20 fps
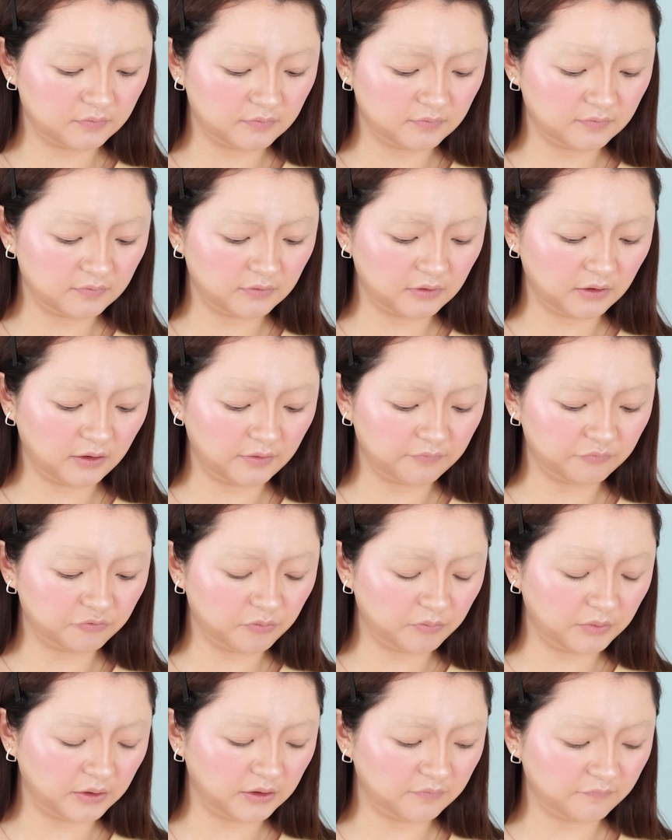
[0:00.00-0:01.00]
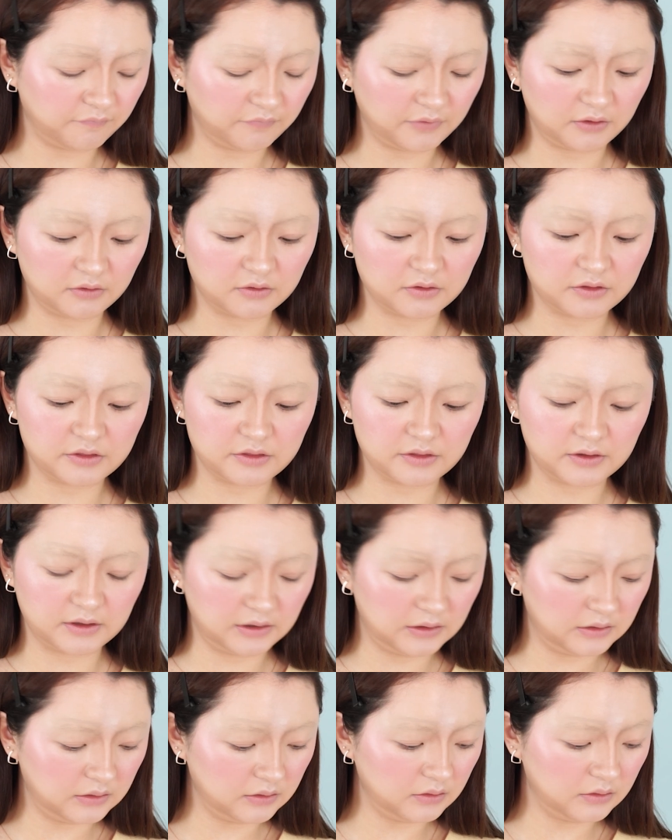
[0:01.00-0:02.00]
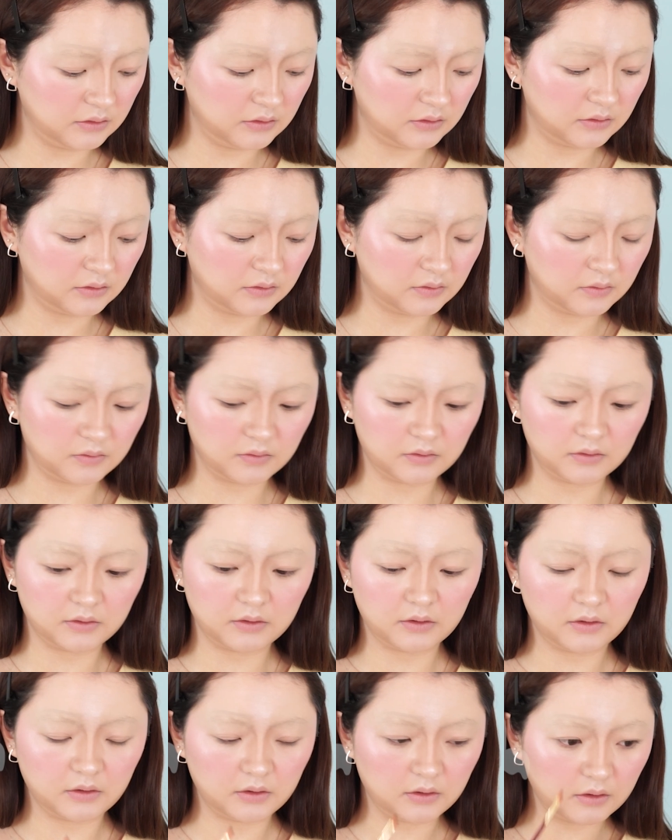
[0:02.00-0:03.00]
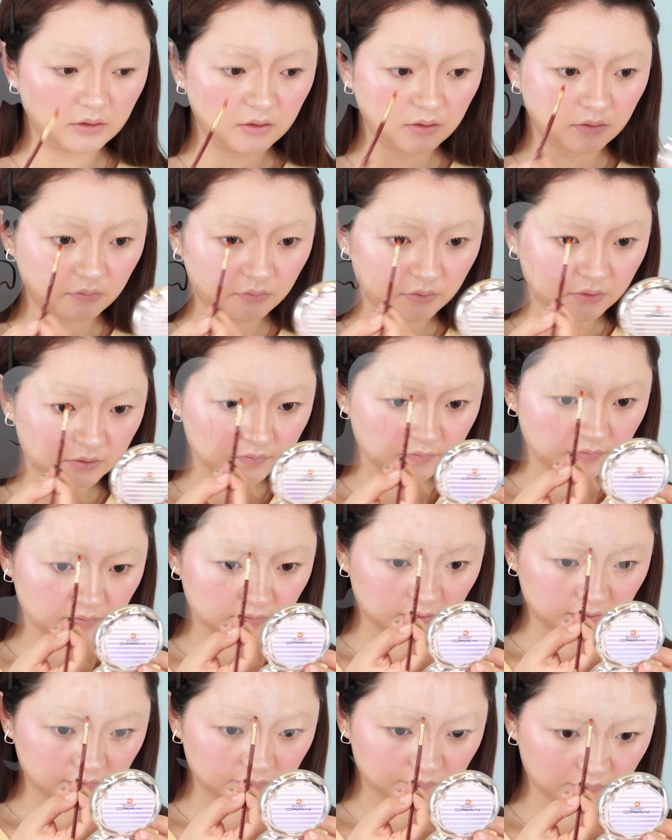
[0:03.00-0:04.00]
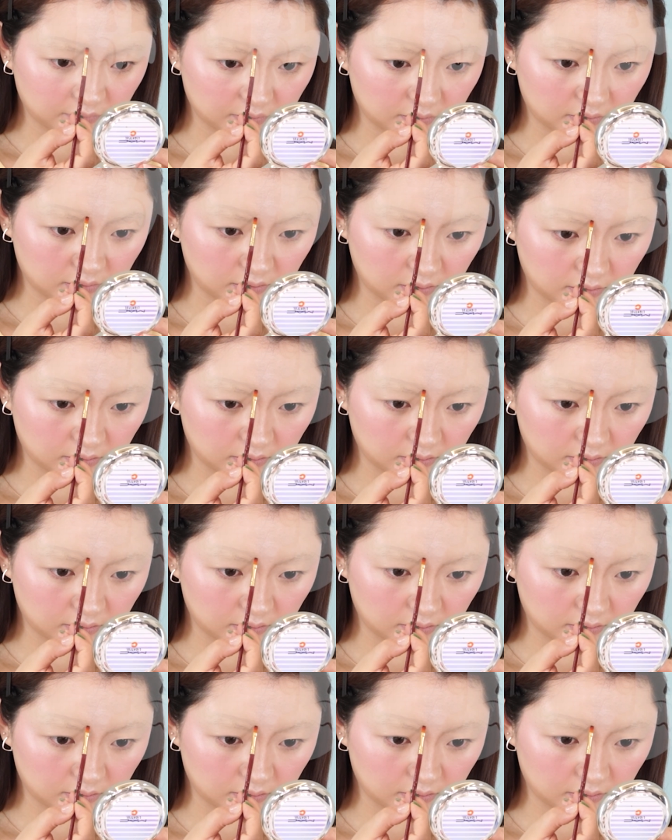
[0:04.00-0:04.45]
Since I have to make it very thin, we'll start with